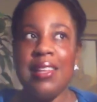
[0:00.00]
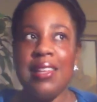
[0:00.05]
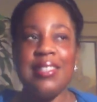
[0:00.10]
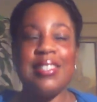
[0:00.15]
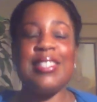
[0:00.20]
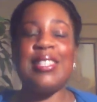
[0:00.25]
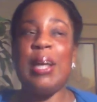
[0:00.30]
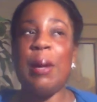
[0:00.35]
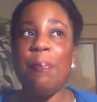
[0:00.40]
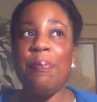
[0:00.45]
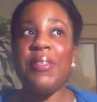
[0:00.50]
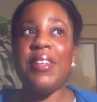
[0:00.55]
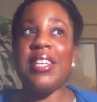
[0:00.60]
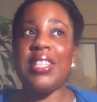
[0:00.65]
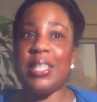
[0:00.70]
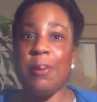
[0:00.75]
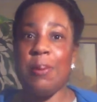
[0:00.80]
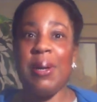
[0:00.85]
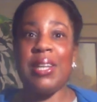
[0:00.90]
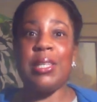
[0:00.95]
something
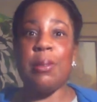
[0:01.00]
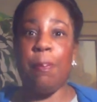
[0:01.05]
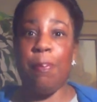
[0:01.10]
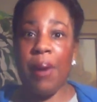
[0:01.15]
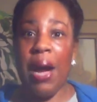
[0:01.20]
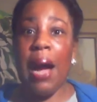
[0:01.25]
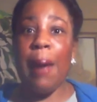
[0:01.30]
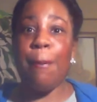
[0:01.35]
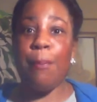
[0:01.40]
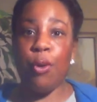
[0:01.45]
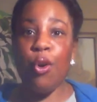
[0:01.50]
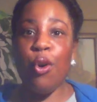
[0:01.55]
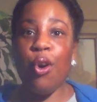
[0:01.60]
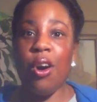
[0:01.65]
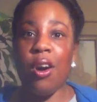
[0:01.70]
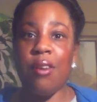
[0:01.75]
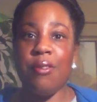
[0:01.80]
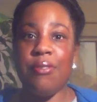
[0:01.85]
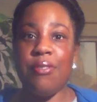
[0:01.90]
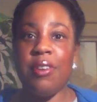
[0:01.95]
is about to pop
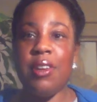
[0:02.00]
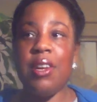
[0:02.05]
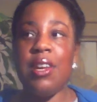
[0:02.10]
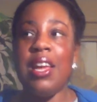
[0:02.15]
off.